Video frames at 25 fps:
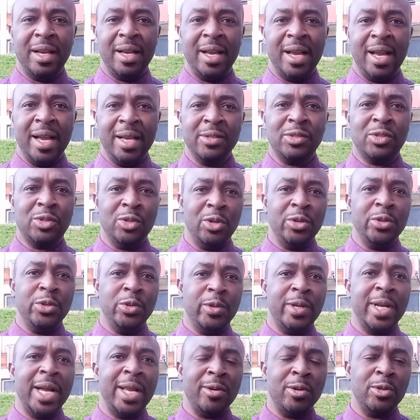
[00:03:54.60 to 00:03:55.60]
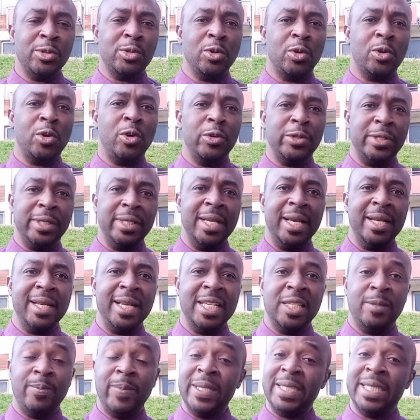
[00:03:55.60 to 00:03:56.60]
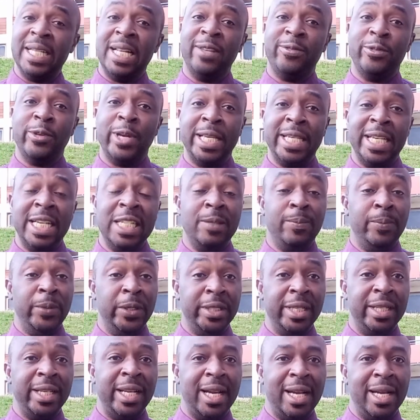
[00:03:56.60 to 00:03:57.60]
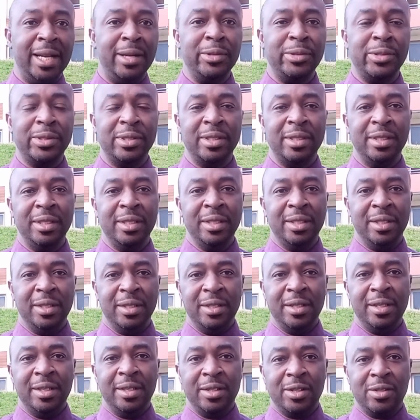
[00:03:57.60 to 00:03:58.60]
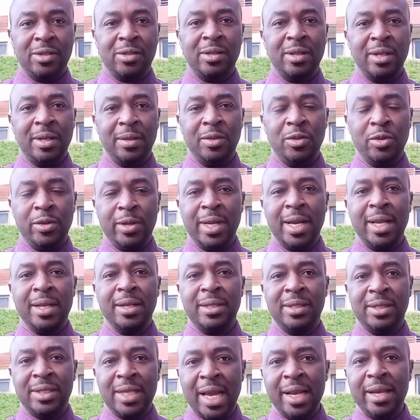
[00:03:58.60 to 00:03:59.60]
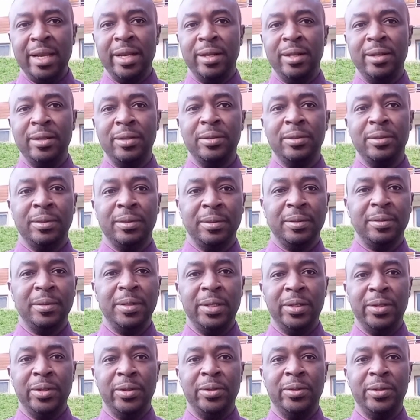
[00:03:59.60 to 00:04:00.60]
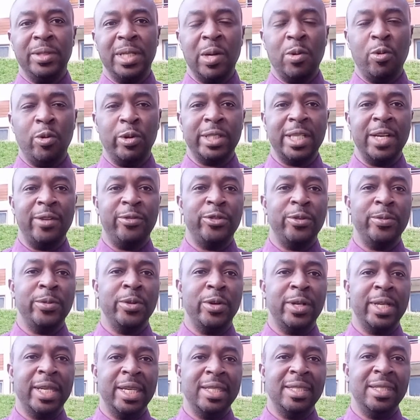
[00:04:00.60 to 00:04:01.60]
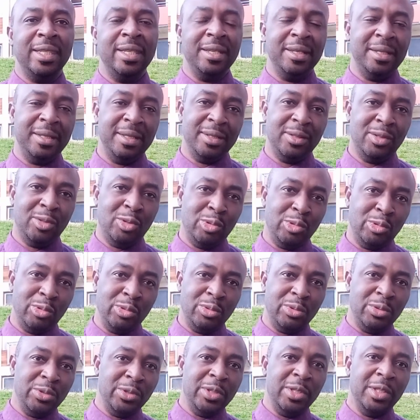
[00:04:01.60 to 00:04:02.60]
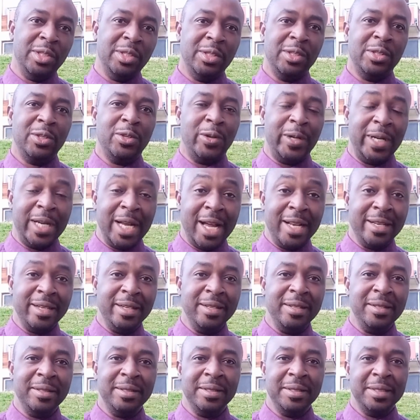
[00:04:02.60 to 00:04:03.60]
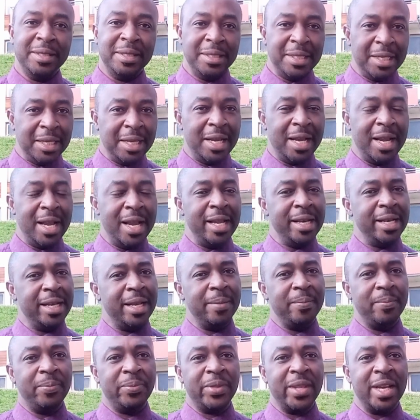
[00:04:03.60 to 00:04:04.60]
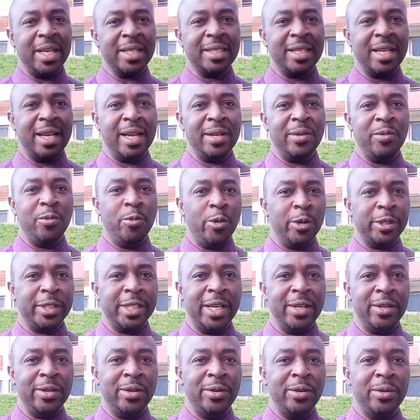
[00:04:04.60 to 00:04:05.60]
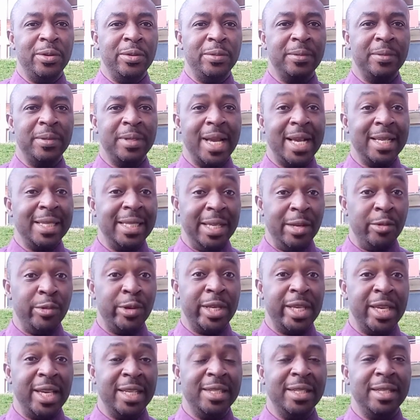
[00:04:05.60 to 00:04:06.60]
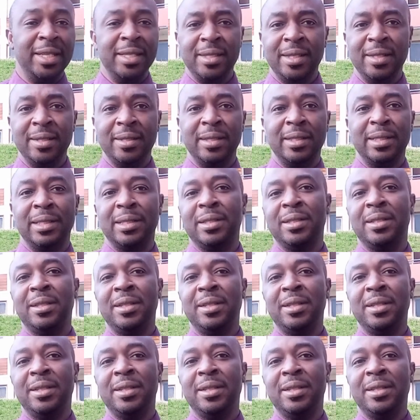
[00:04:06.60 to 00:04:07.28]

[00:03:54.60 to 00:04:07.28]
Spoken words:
And so you can also consider that, especially if you are just building a house, you can channel, the water from your kitchen to your garden, and then that can water that's irrigation, isn't it?